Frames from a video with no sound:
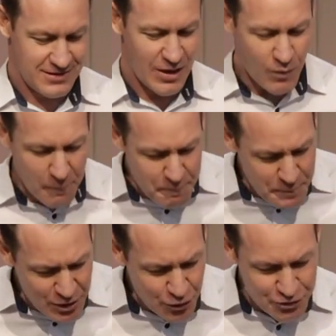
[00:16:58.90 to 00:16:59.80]
and what
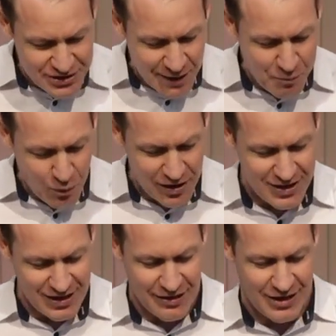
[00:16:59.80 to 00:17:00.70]
builds up one
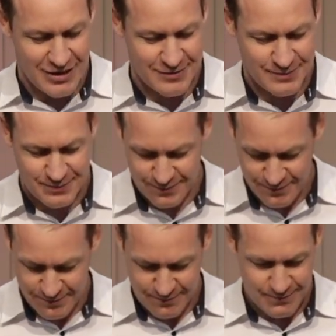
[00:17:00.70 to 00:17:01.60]
another.
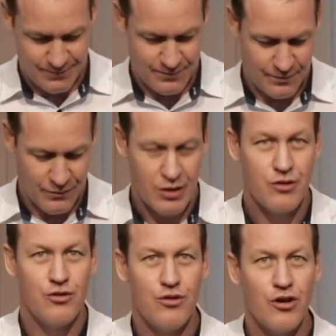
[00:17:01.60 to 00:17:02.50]

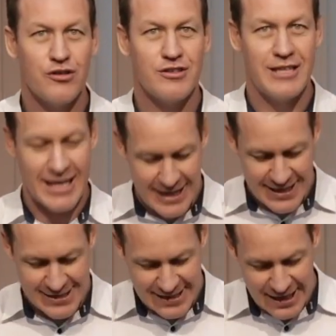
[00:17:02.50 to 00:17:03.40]
Do not
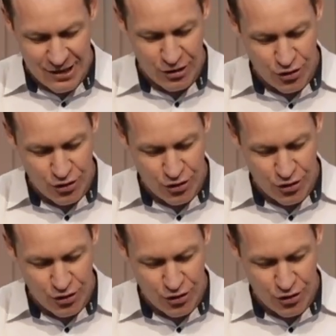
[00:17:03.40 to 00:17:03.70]
tear down